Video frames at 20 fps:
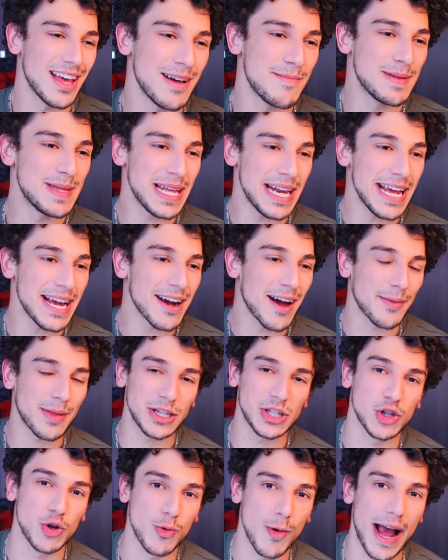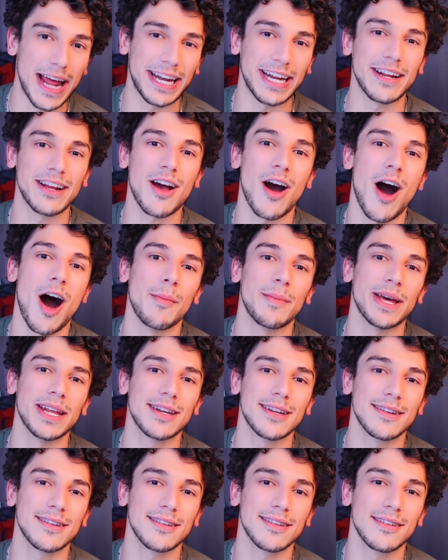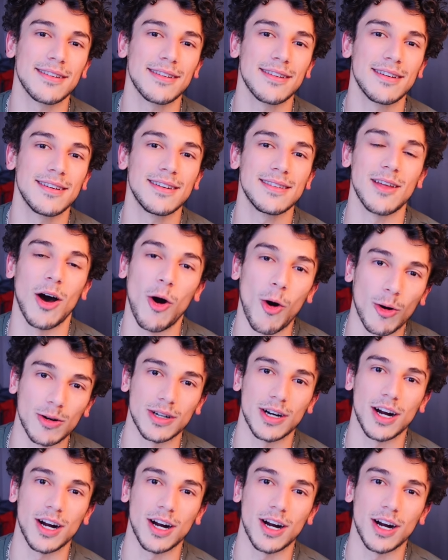then he got the dreaded comment. horror.